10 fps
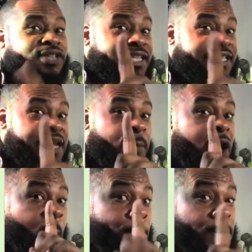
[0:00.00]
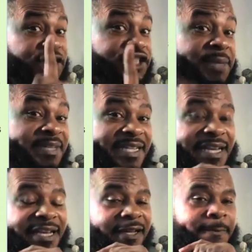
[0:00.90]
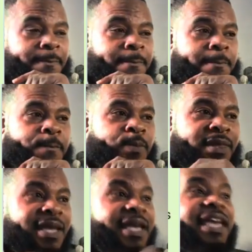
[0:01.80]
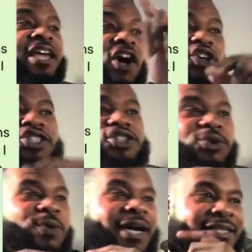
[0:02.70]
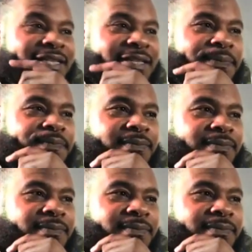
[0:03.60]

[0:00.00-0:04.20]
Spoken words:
This is a Muslim saying it. He also writes,